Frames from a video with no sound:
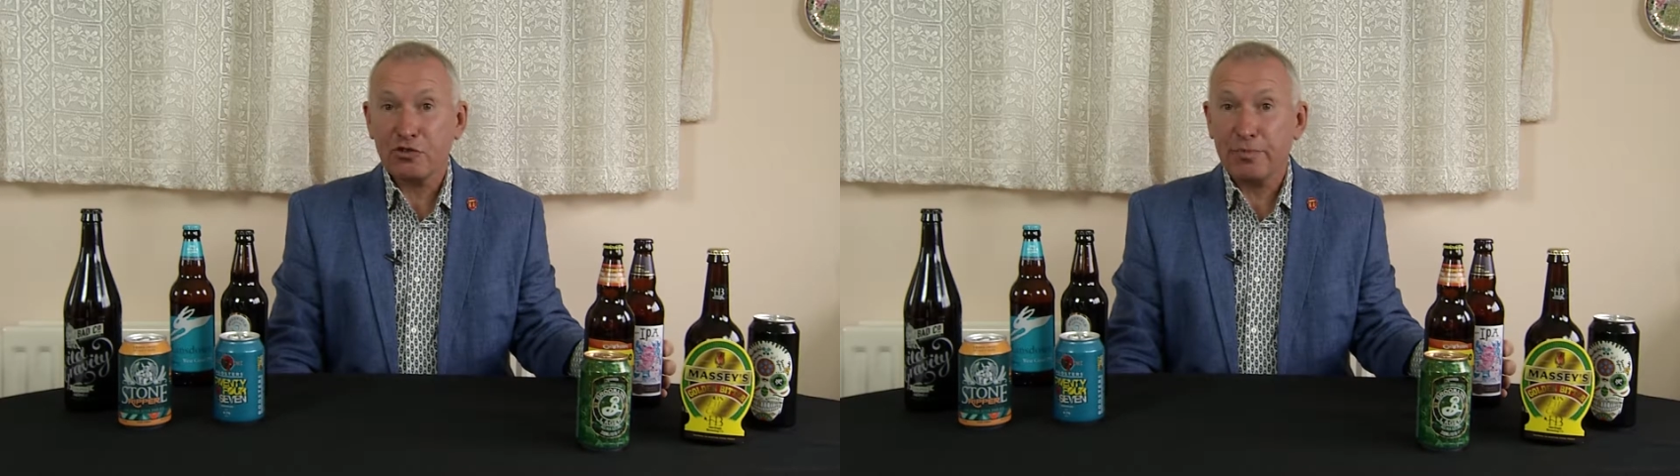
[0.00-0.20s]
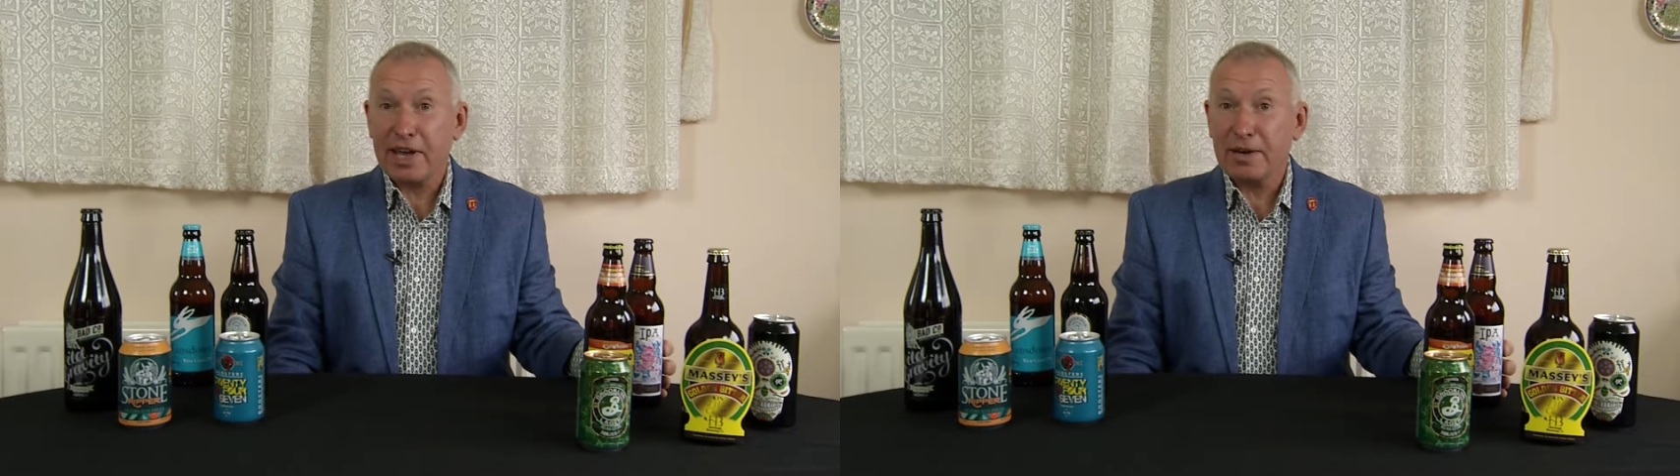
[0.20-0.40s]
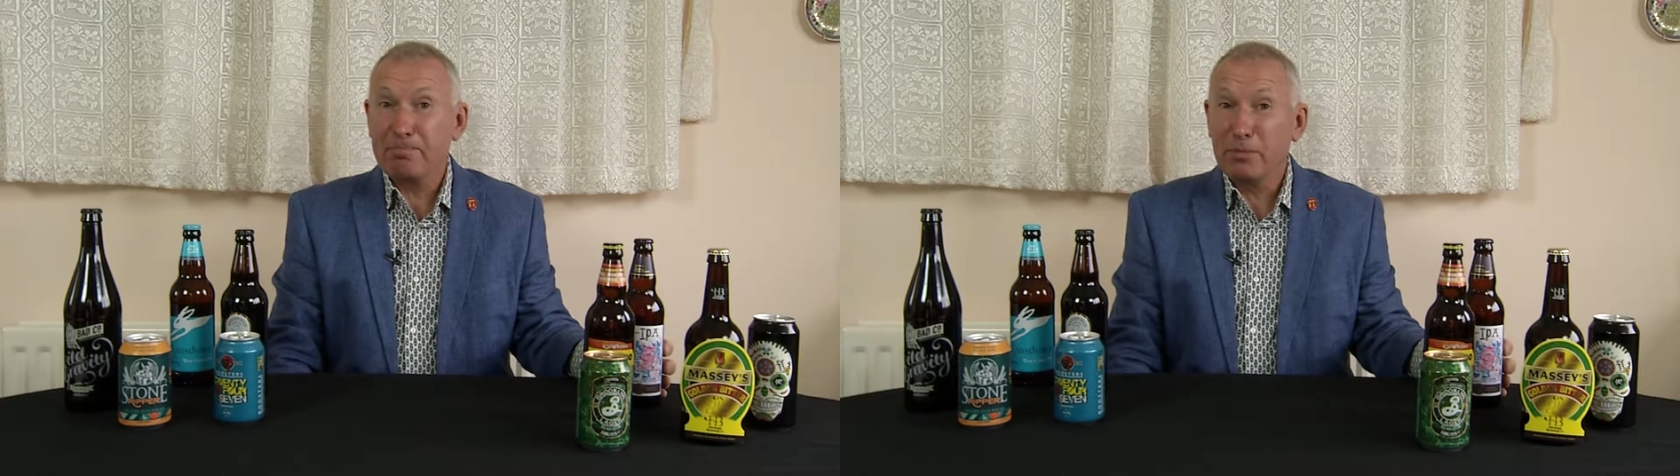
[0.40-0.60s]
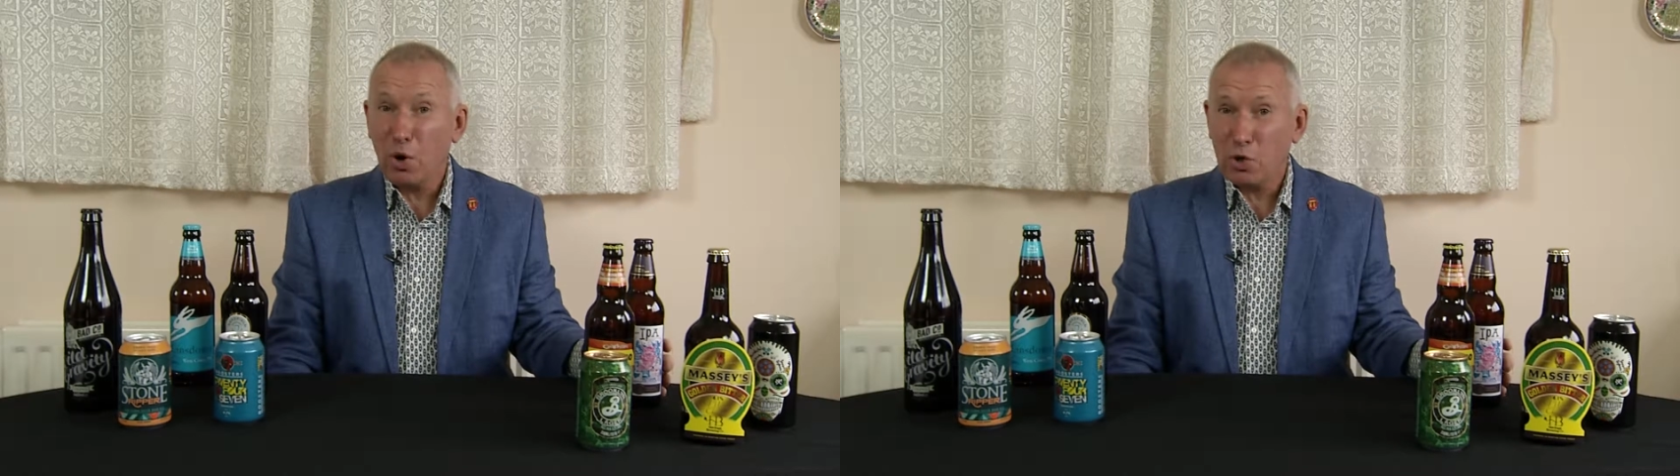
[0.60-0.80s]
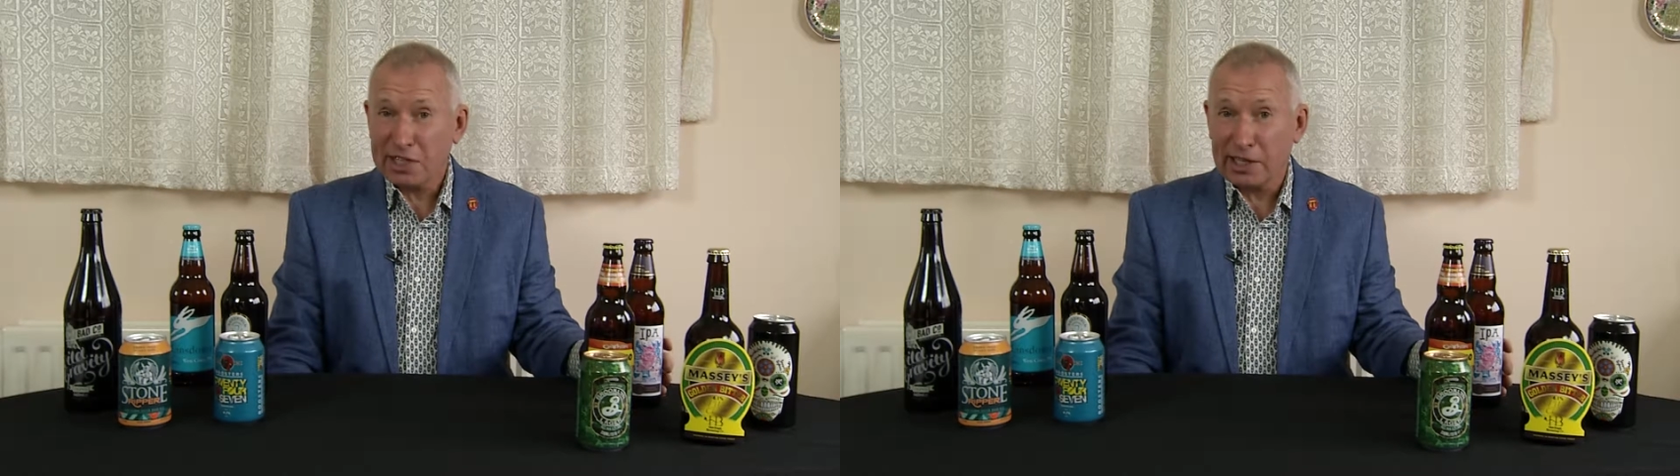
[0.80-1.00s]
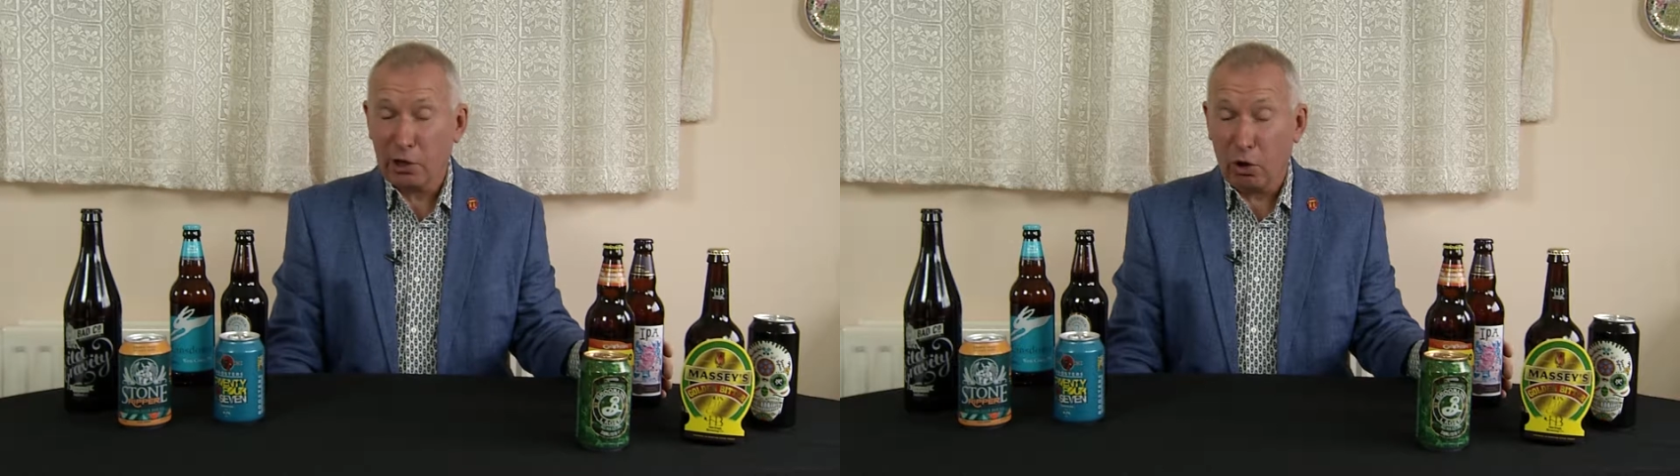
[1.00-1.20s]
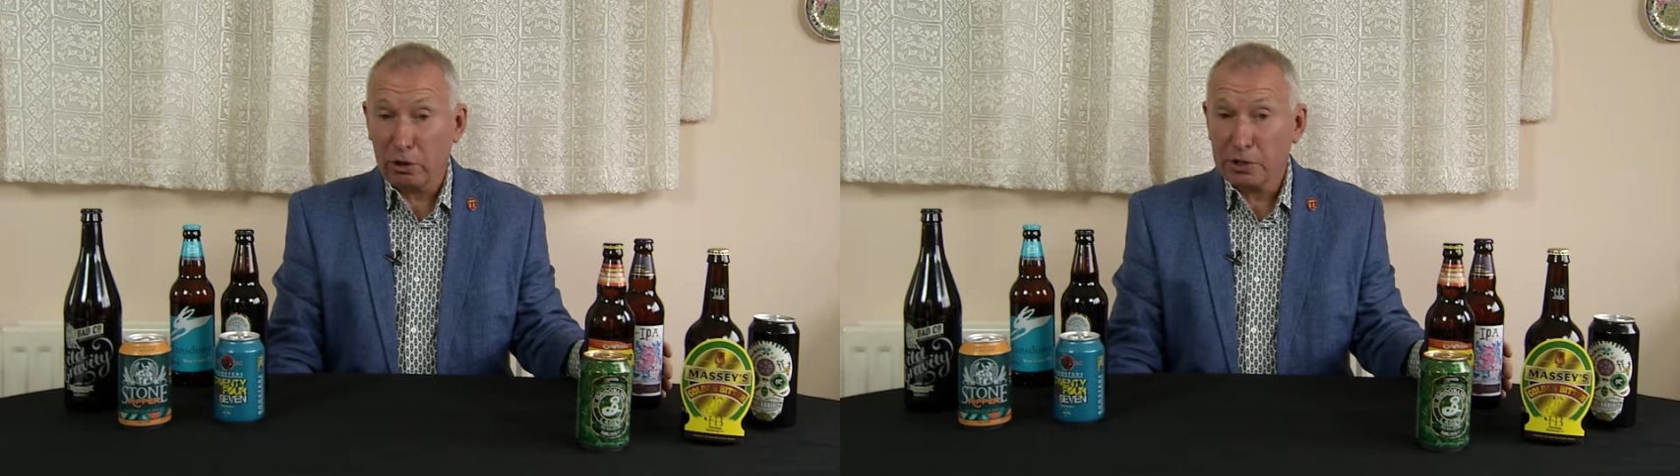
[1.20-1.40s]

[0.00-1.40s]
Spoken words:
remained mostly loyal